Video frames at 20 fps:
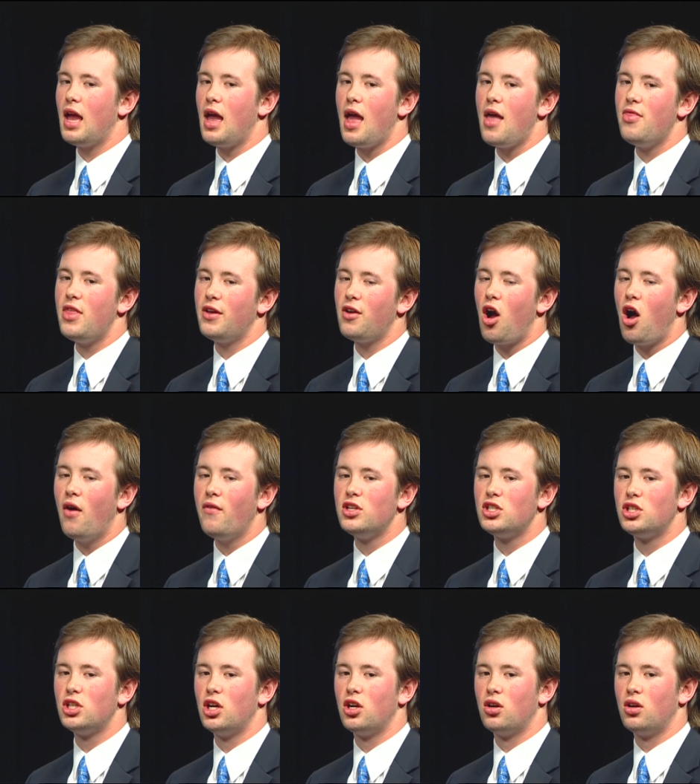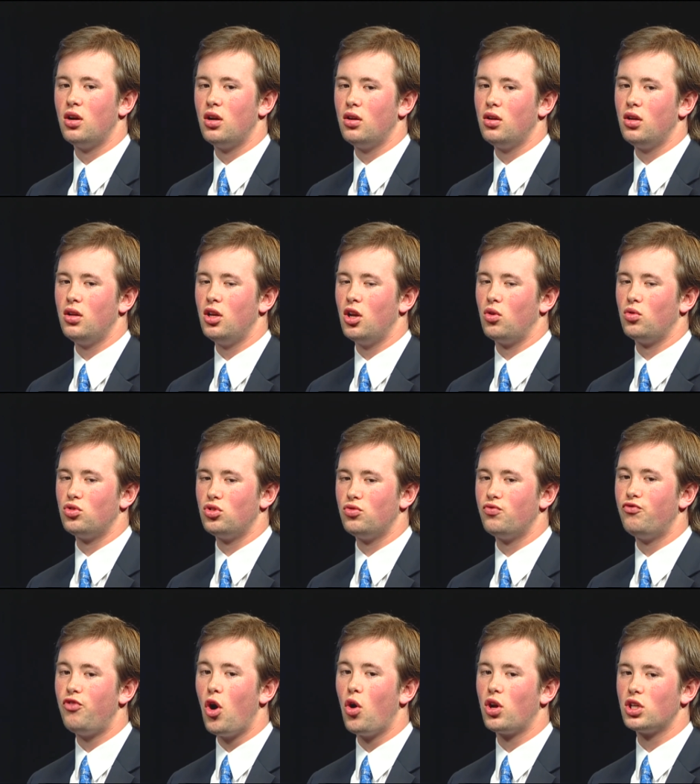they obviously are,
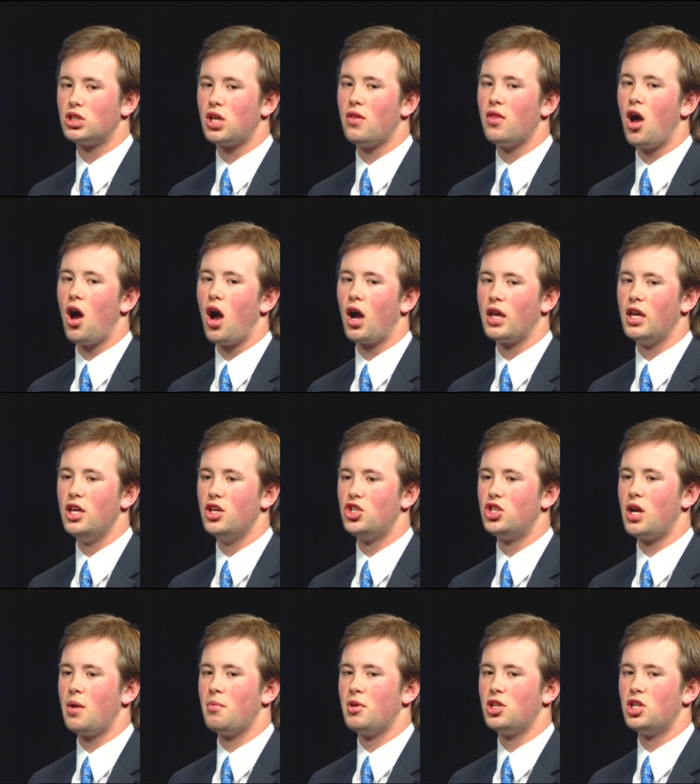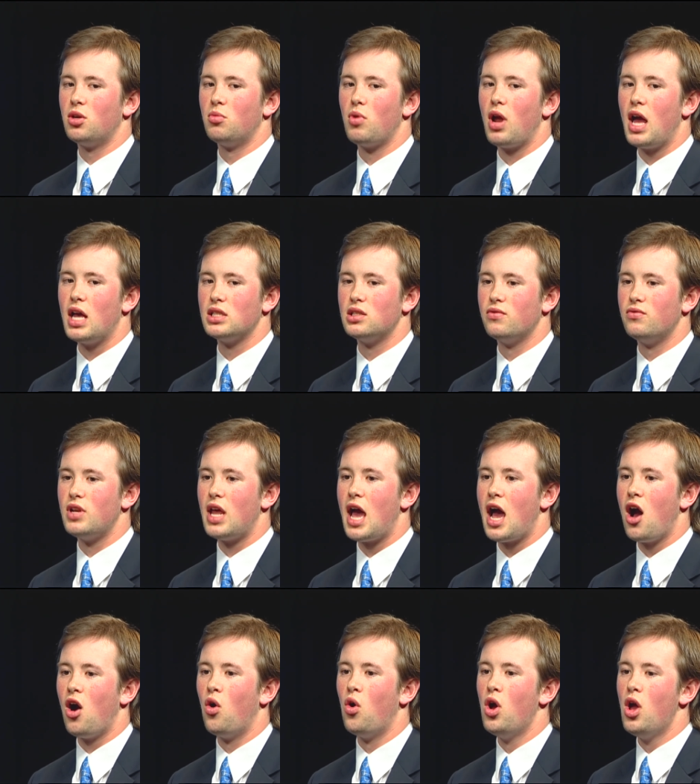focused on the Hockey East Championship as of
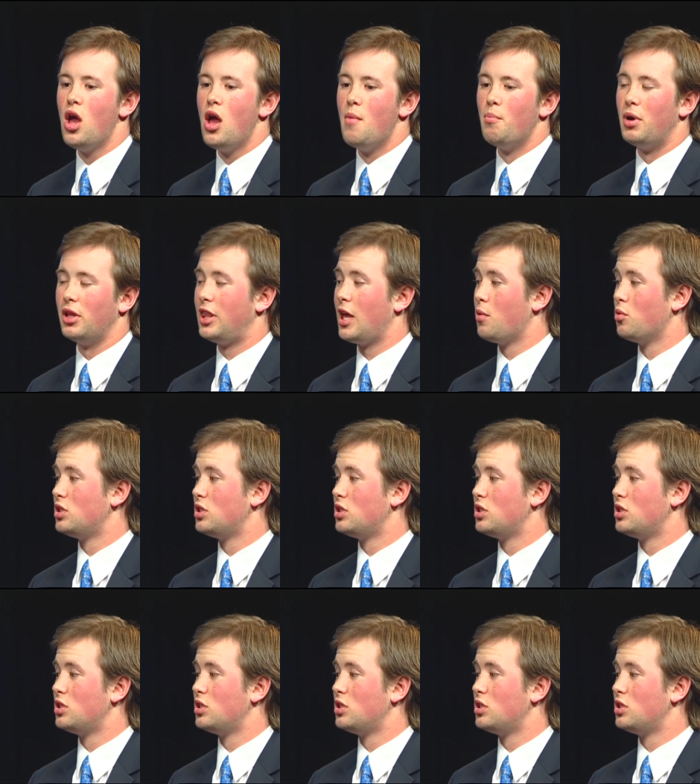now, but they will